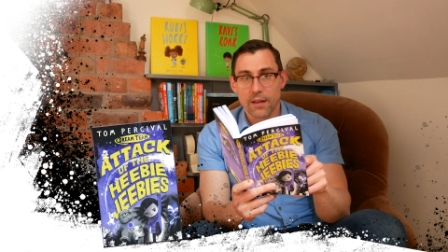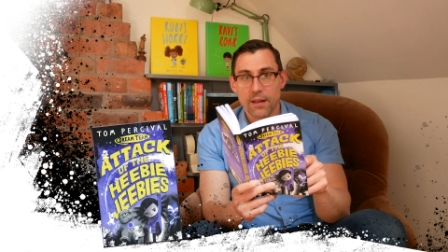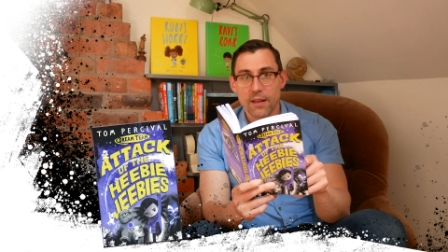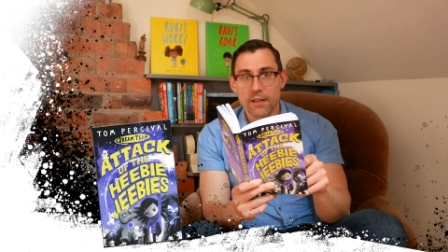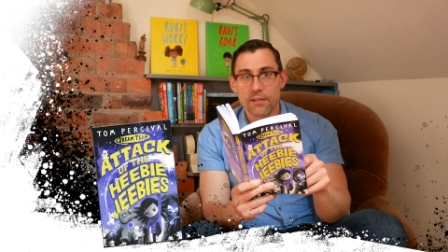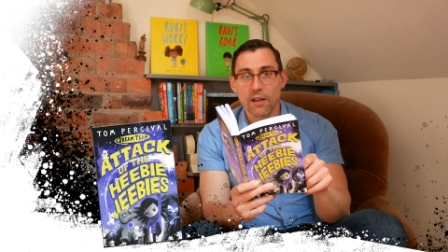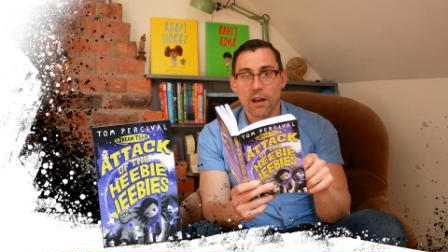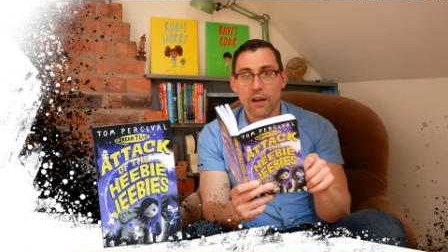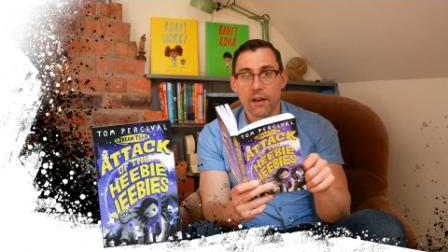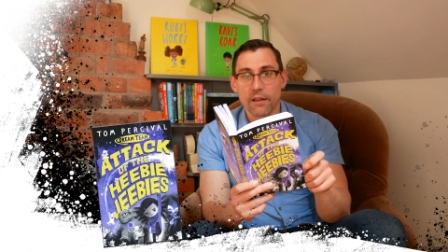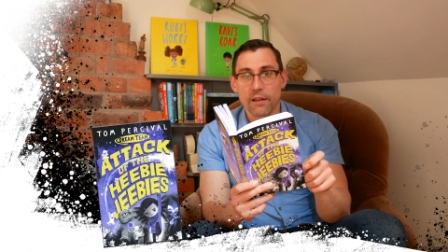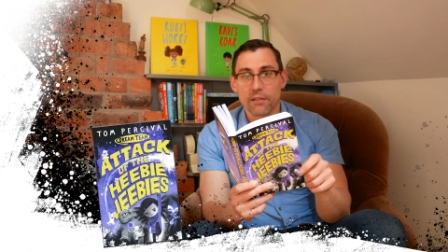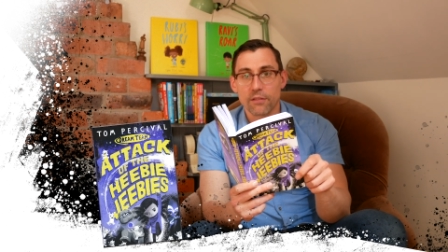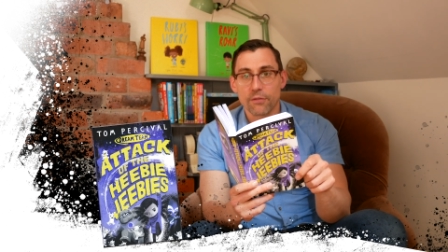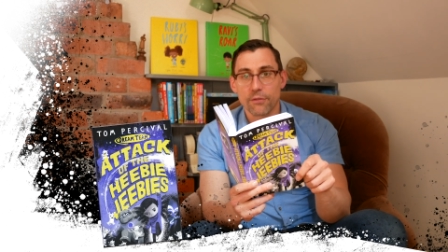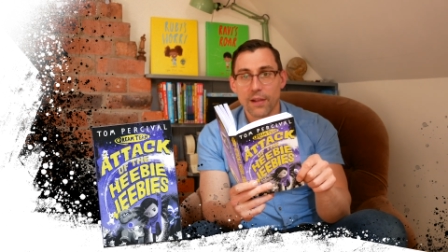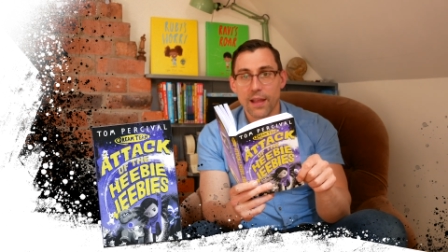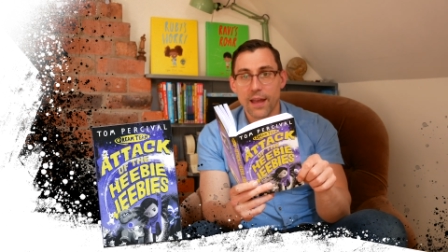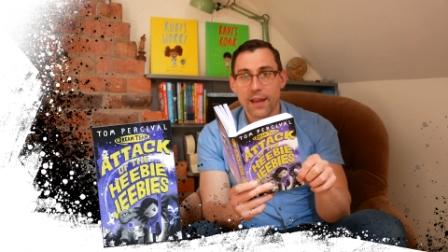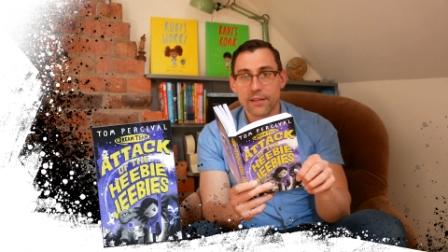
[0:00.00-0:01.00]
His eyes
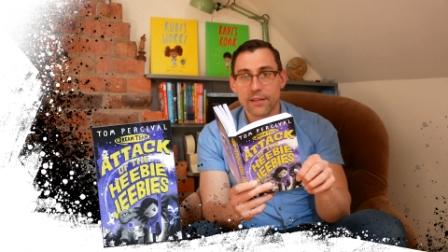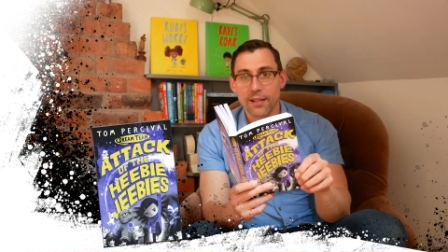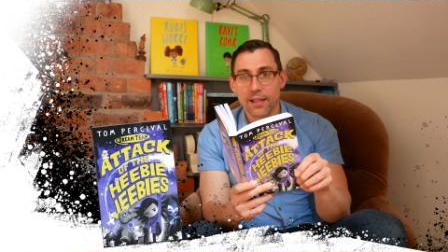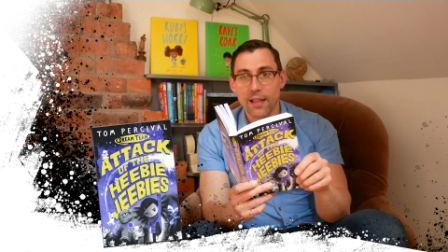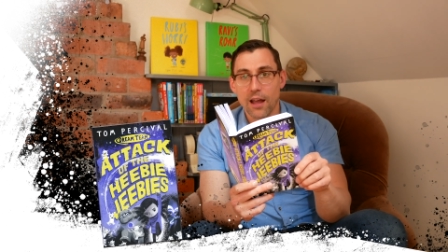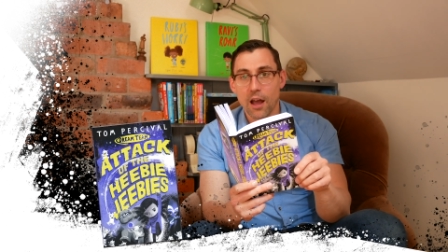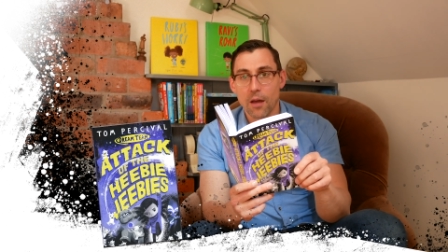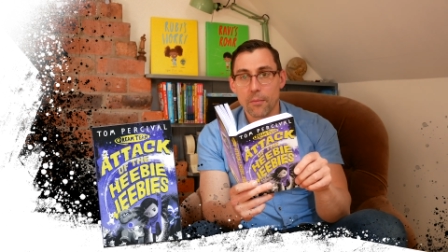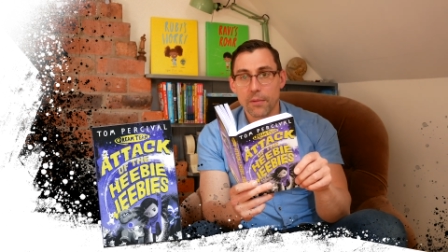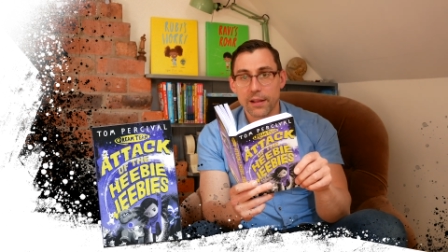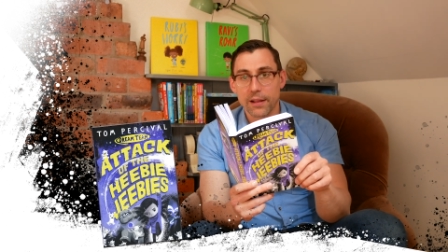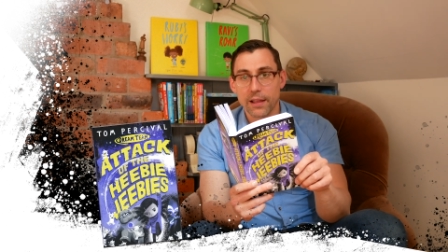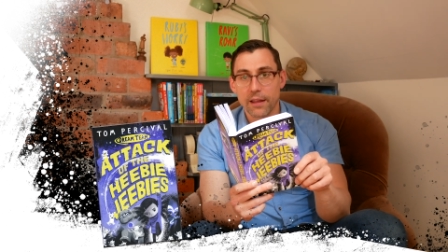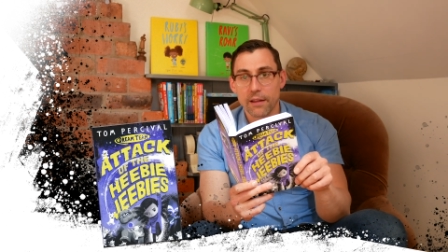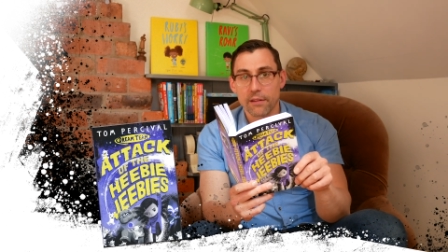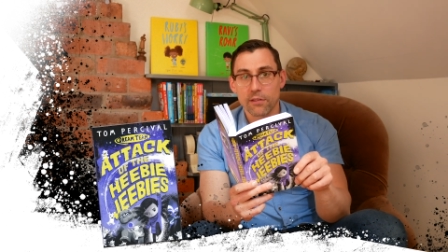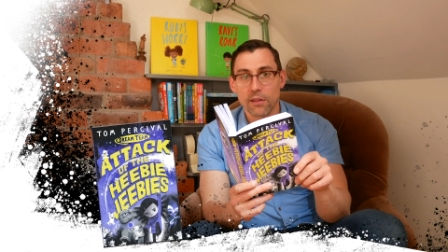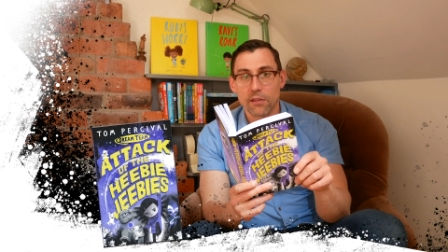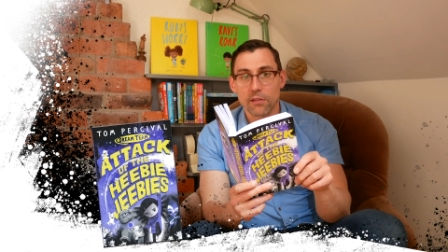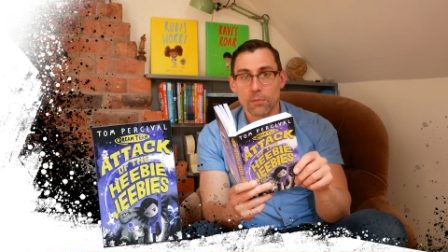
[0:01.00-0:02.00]
flared alarmingly
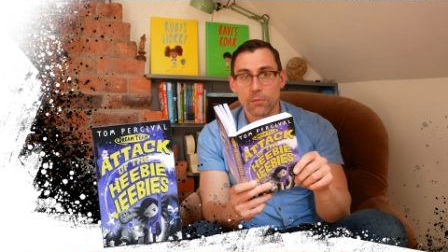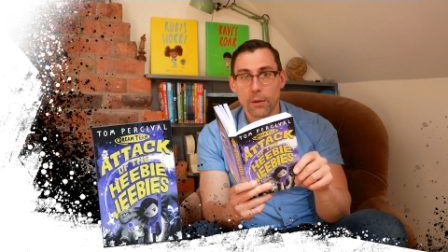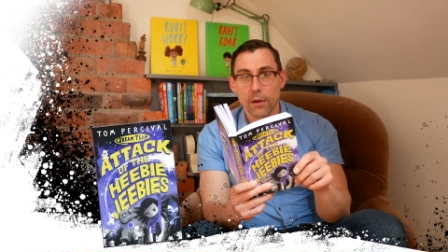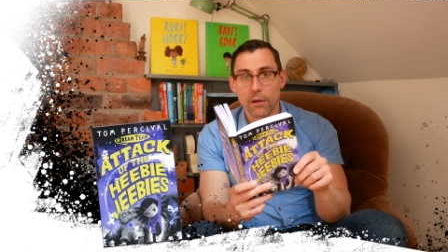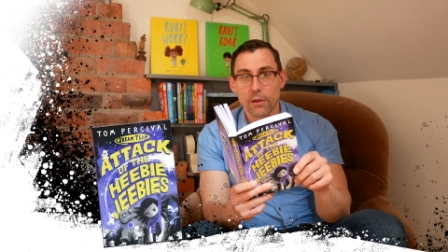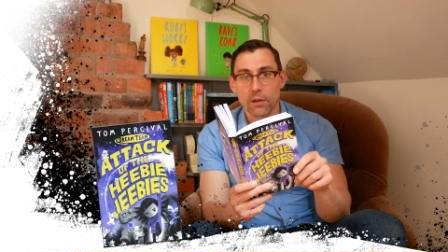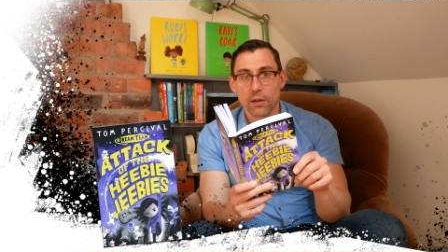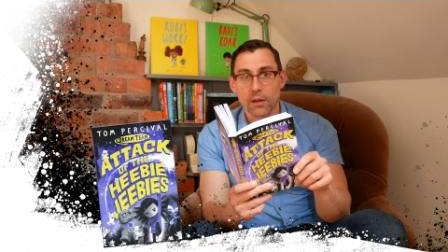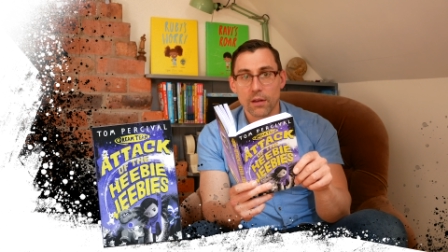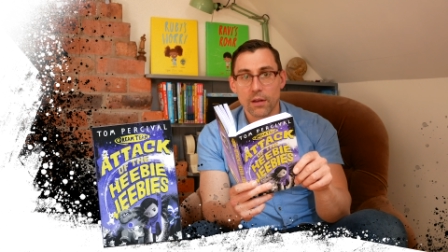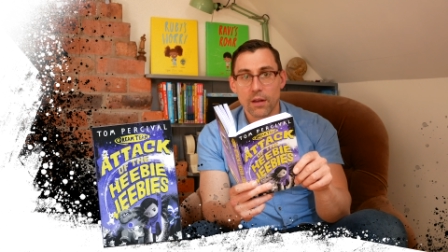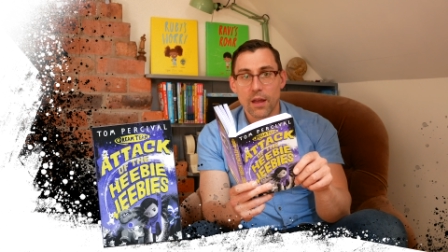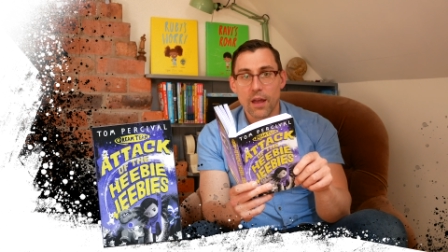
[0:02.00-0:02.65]
as he spoke,